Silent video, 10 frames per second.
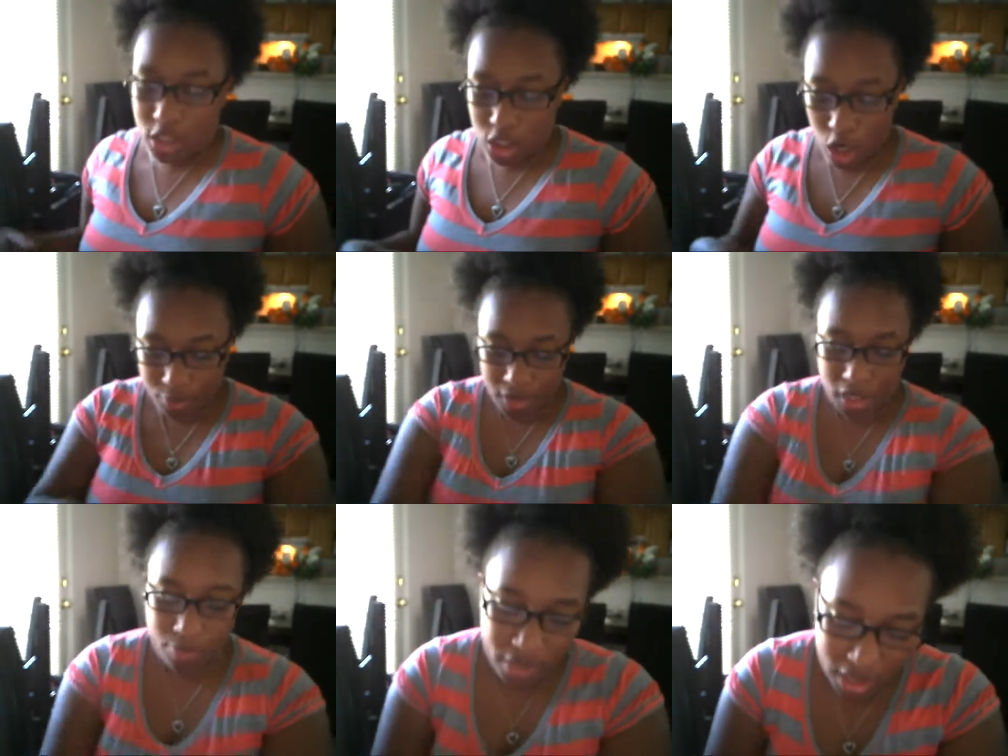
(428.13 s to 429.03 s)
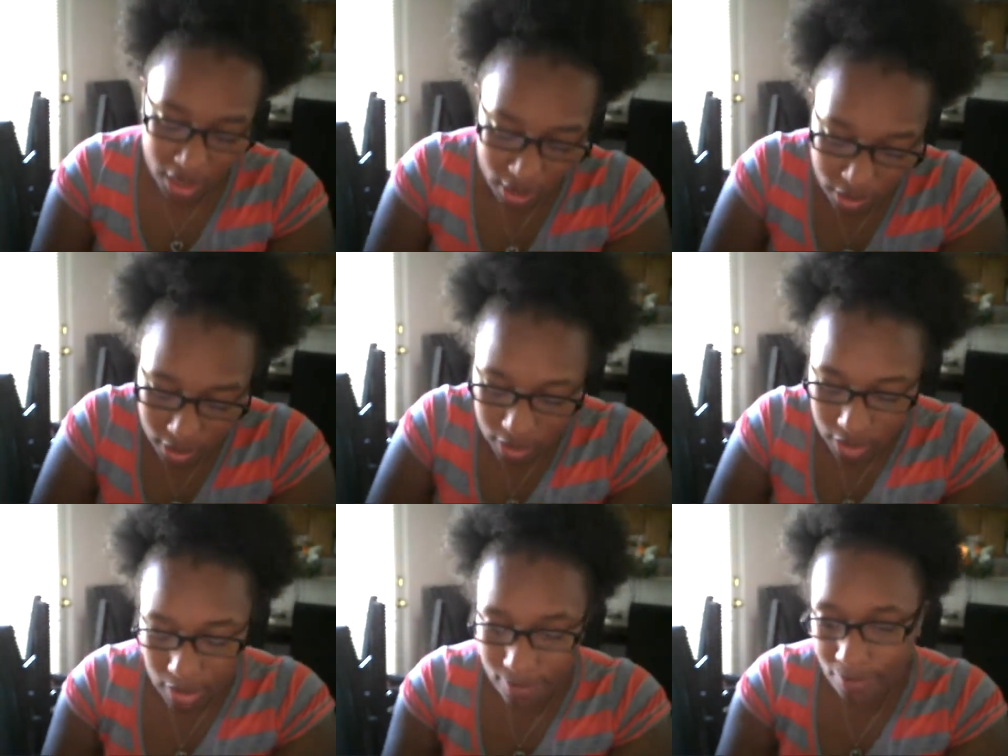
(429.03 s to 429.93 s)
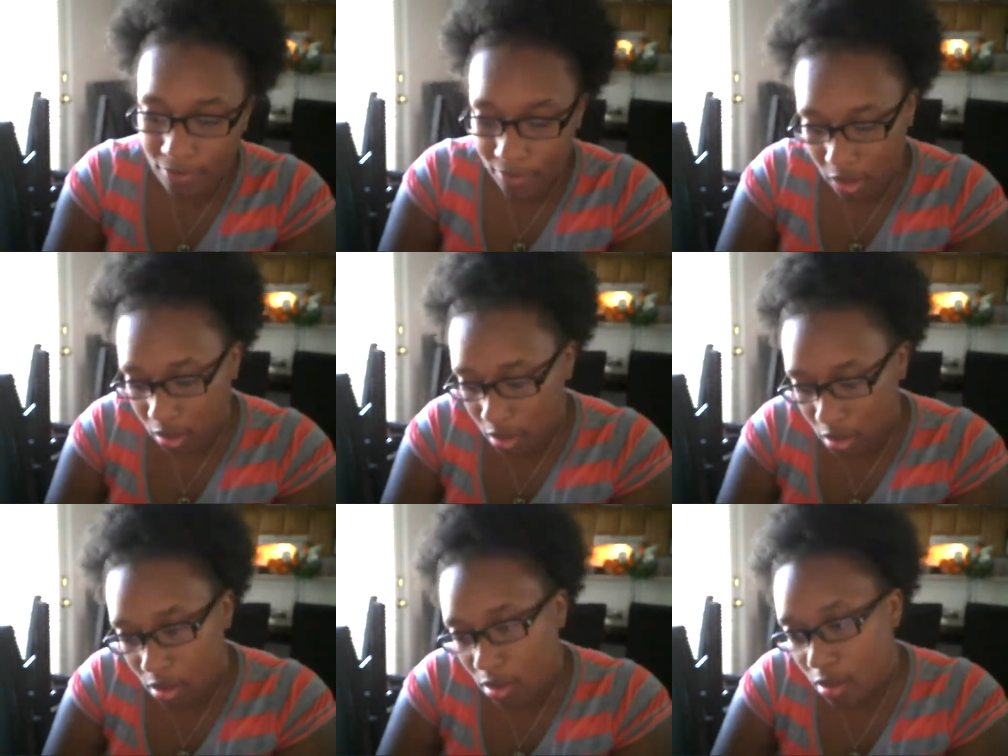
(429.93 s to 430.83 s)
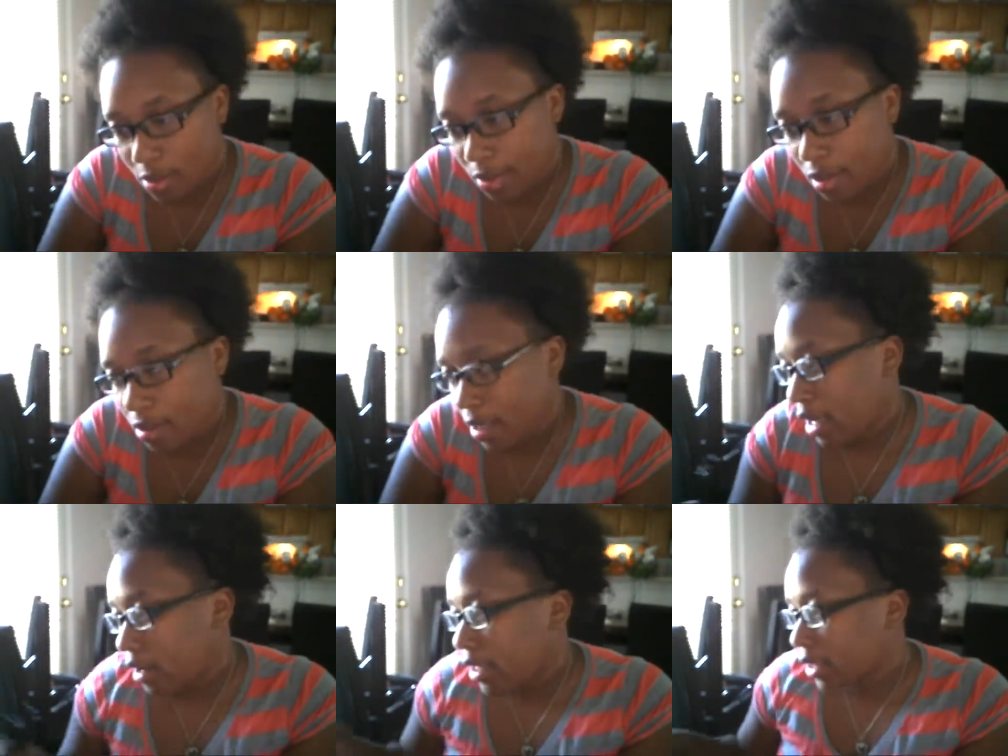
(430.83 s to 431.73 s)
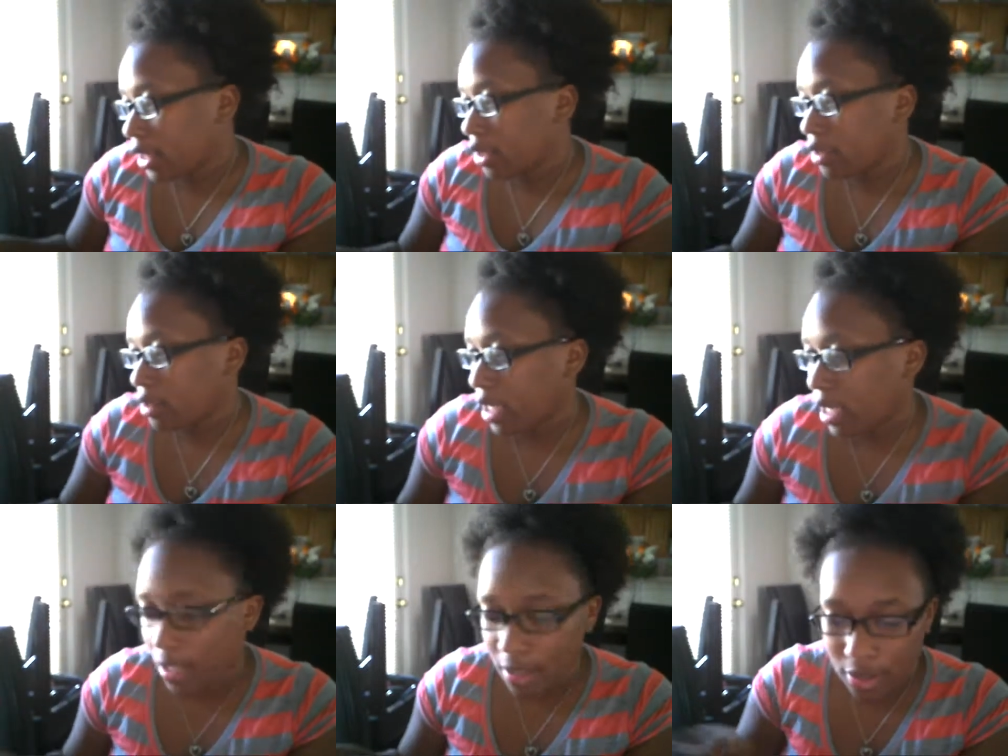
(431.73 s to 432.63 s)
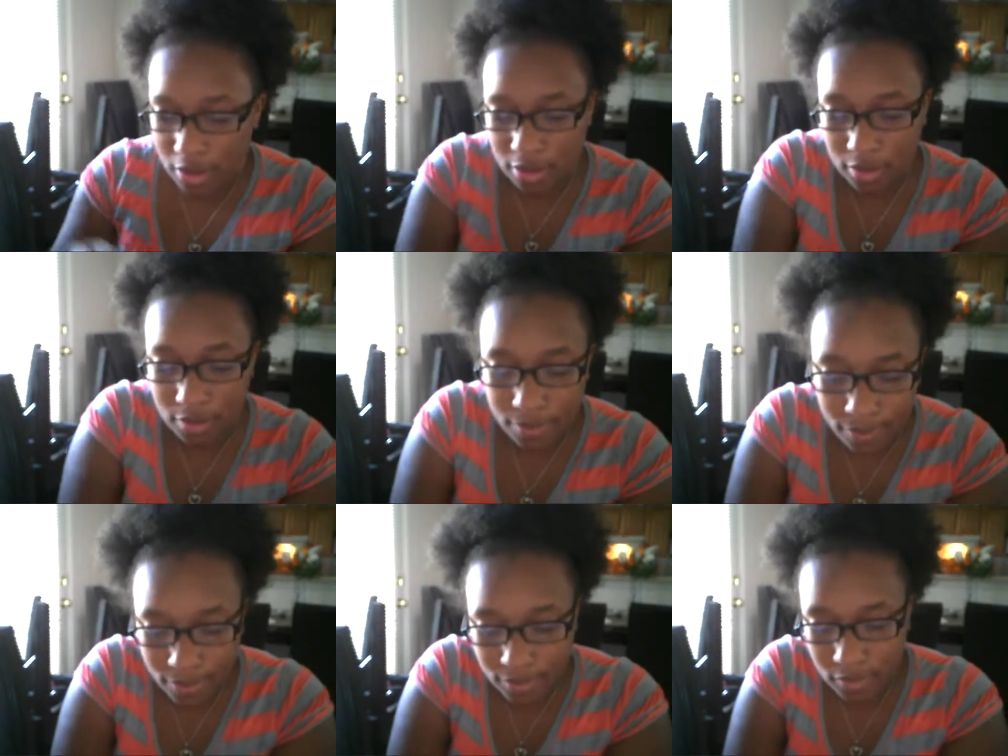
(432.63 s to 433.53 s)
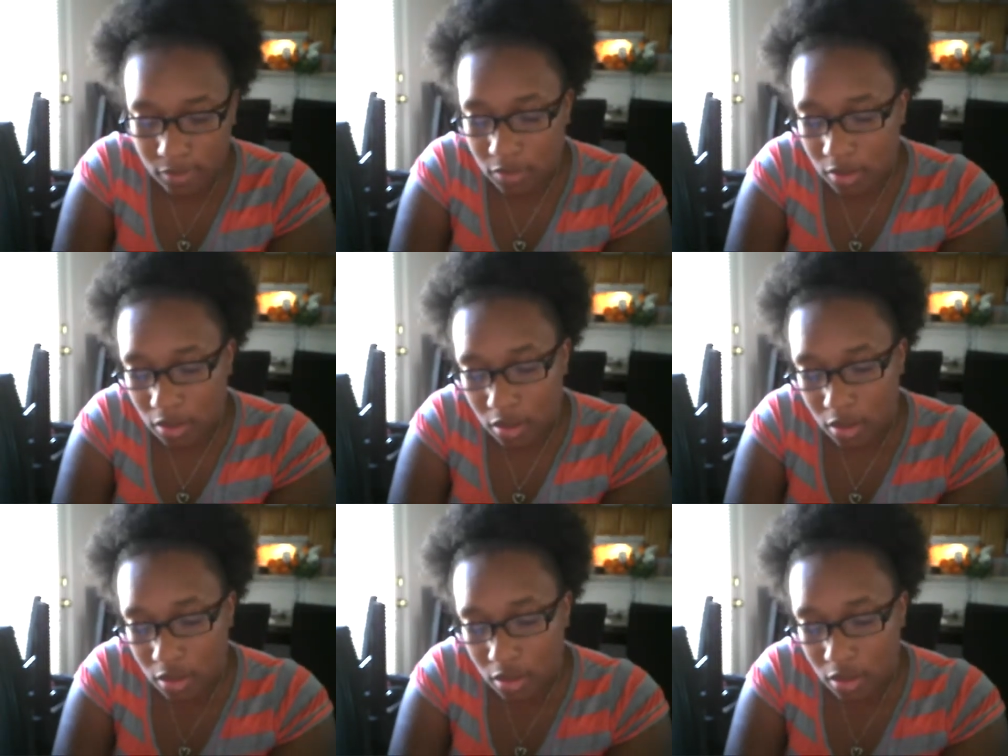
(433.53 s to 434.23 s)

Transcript: Sharpie pens. So I also got this.